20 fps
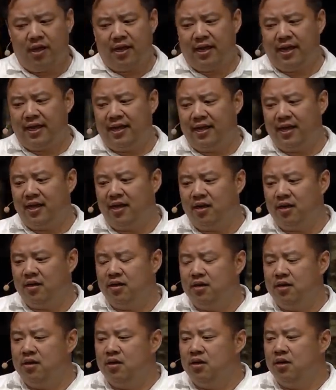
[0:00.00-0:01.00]
uh,
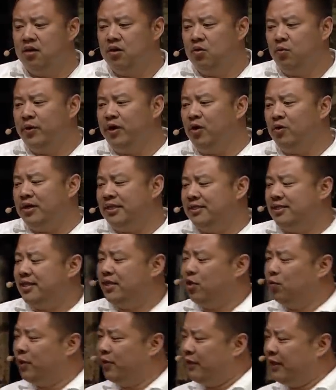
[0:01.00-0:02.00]
we don't
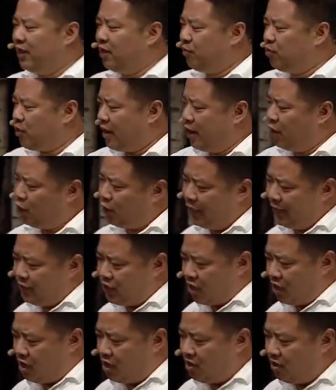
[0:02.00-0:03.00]
consider what their priorities
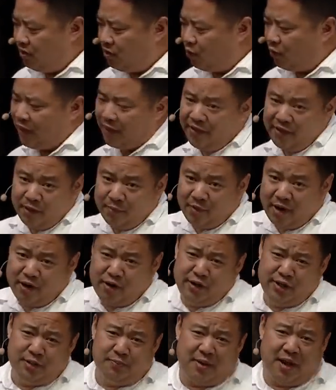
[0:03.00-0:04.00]
are, or that their
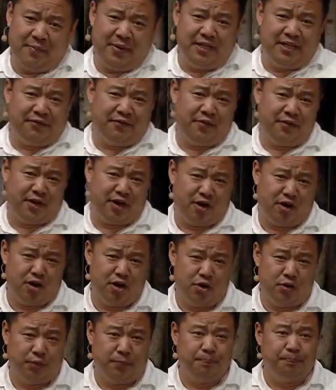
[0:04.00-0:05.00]
priorities might be different than our
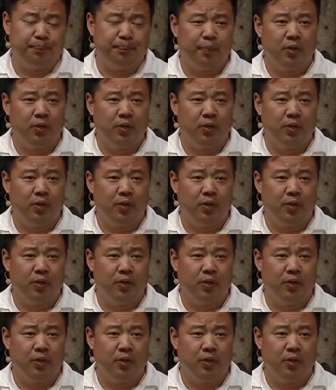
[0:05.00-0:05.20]
own.